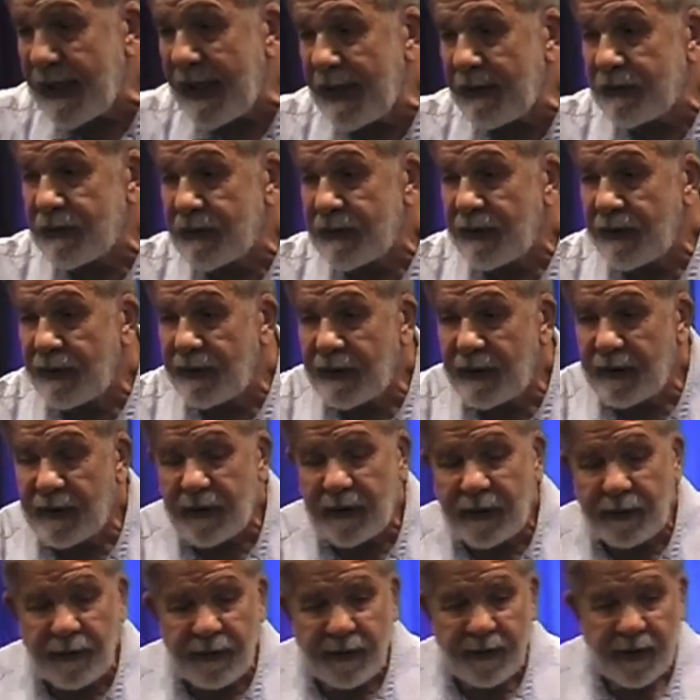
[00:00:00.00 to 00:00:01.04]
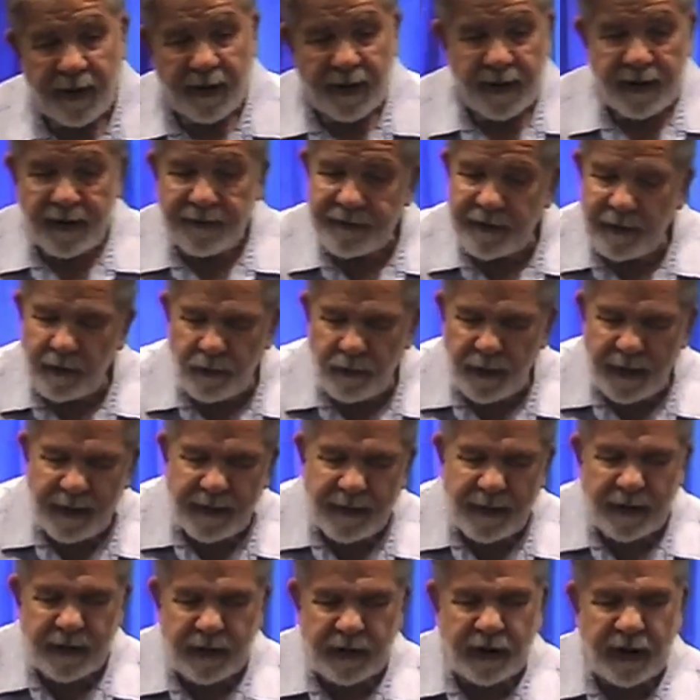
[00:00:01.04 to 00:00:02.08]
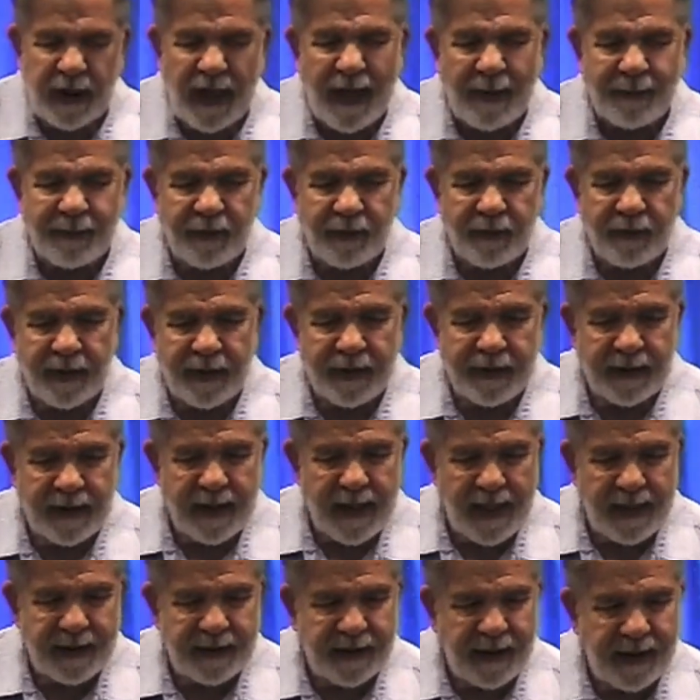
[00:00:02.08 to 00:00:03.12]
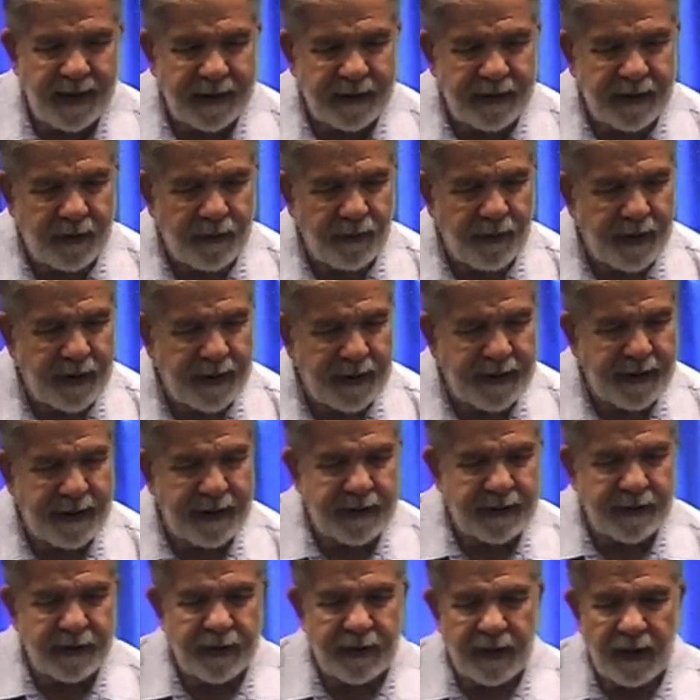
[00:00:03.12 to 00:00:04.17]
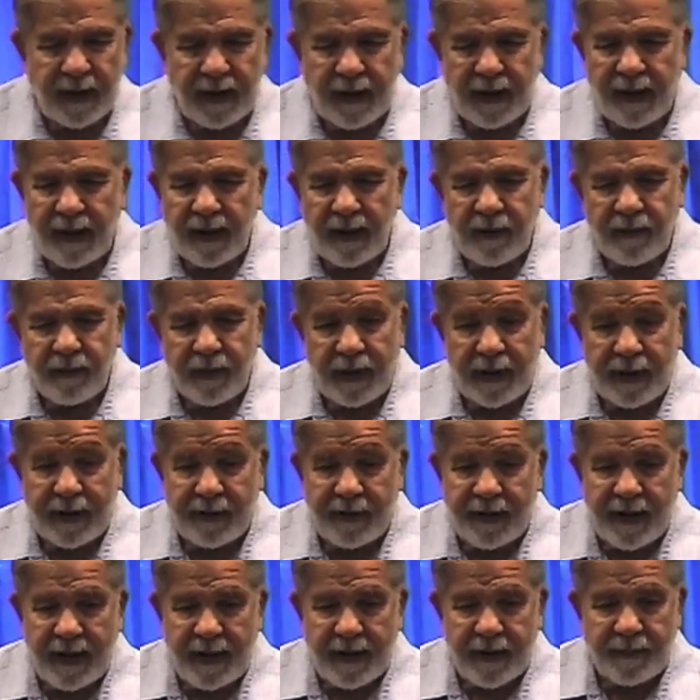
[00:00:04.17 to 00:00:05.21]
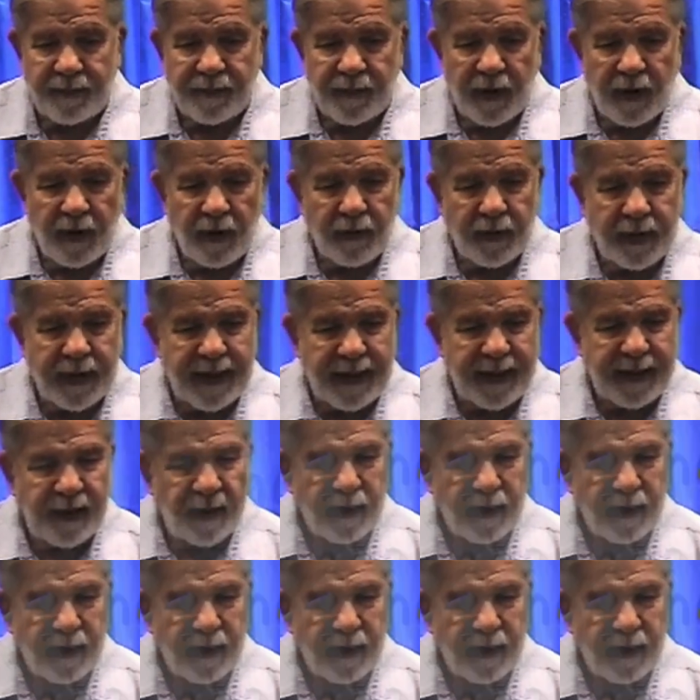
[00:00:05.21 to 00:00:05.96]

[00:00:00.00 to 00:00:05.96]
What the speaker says: down to the earth. If you read this chapter in context, it really is, really there. Okay,